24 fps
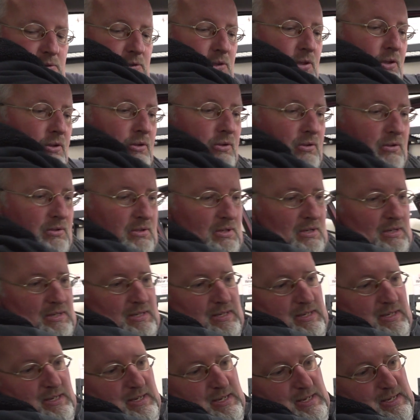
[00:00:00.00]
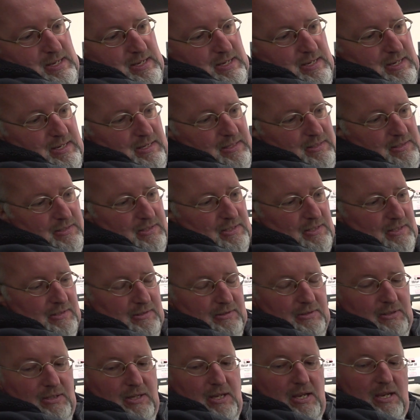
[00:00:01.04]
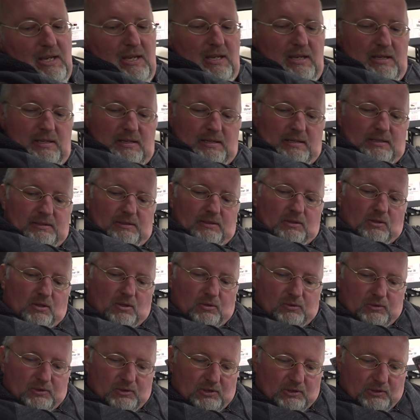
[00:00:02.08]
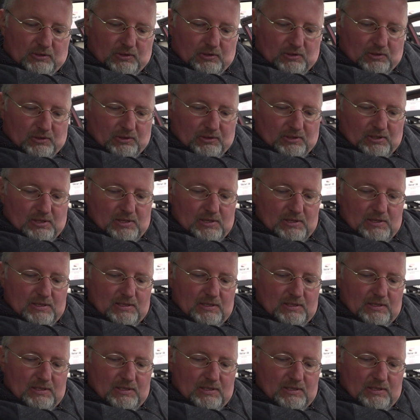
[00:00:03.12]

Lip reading: 2. Insert key and close the door.